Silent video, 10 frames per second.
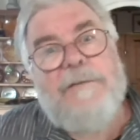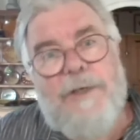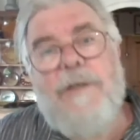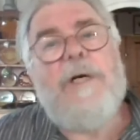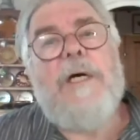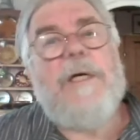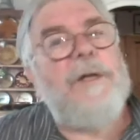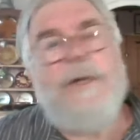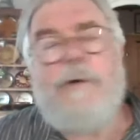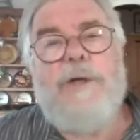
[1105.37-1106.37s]
So
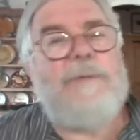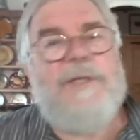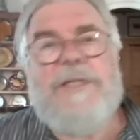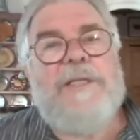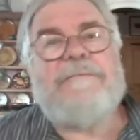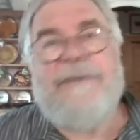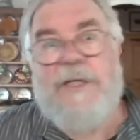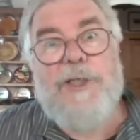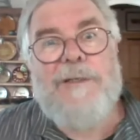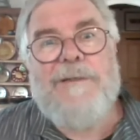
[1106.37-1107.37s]
nobody's eating
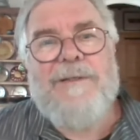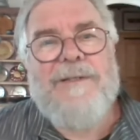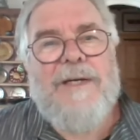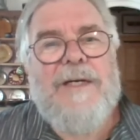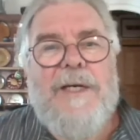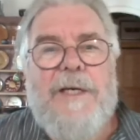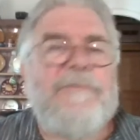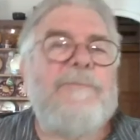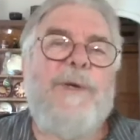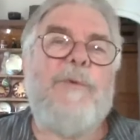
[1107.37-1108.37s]
fish.
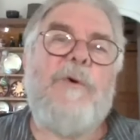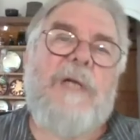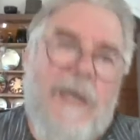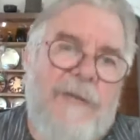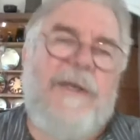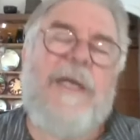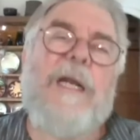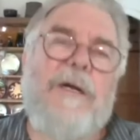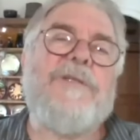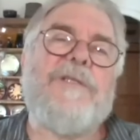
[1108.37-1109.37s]
Even people who are living
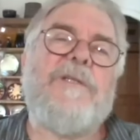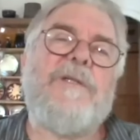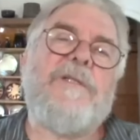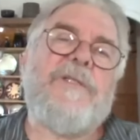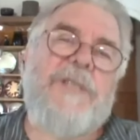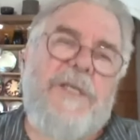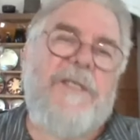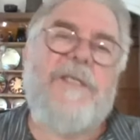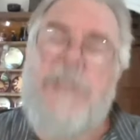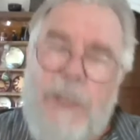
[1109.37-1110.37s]
close to the
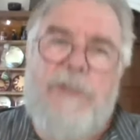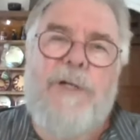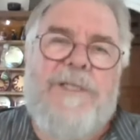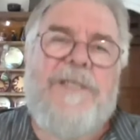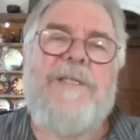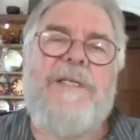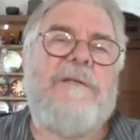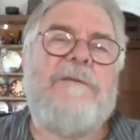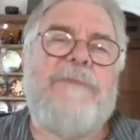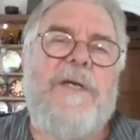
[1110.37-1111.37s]
sea are still not
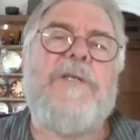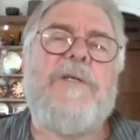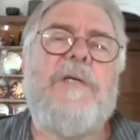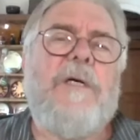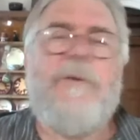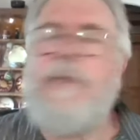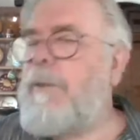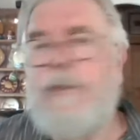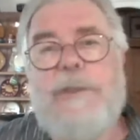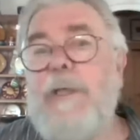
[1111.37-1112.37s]
eating fish, which
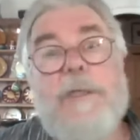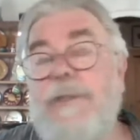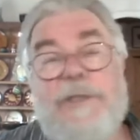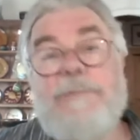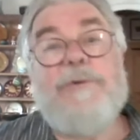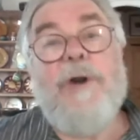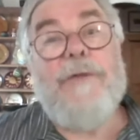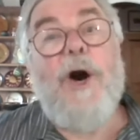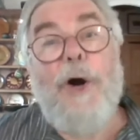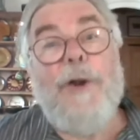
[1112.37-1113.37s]
seems
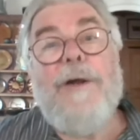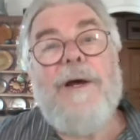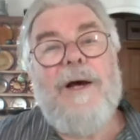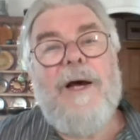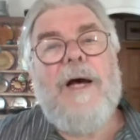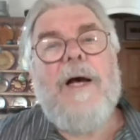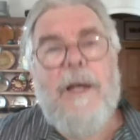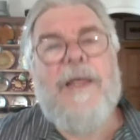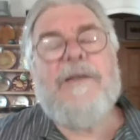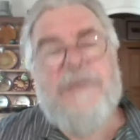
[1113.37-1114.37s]
rather odd.
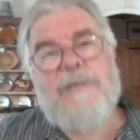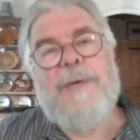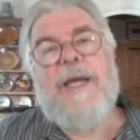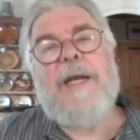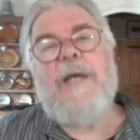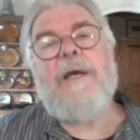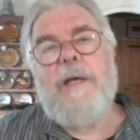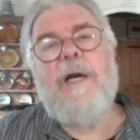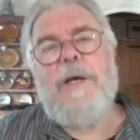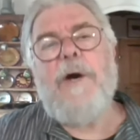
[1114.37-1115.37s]
That's at the beginning,
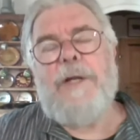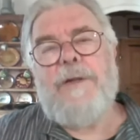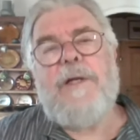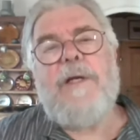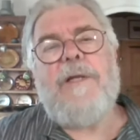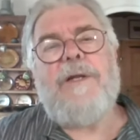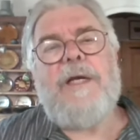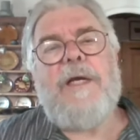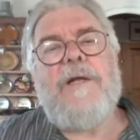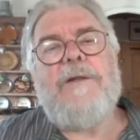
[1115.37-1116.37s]
early on in the
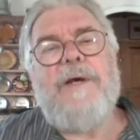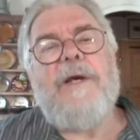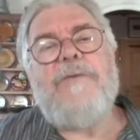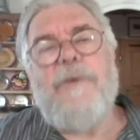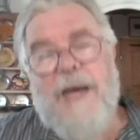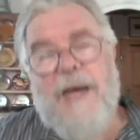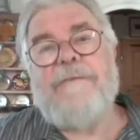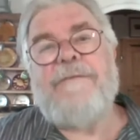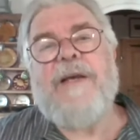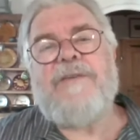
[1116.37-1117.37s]
Neolithic. So that
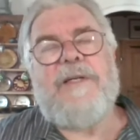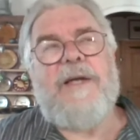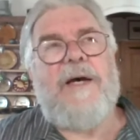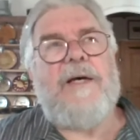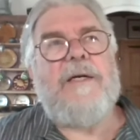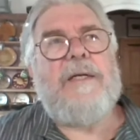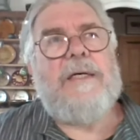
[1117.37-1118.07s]
affects the diet.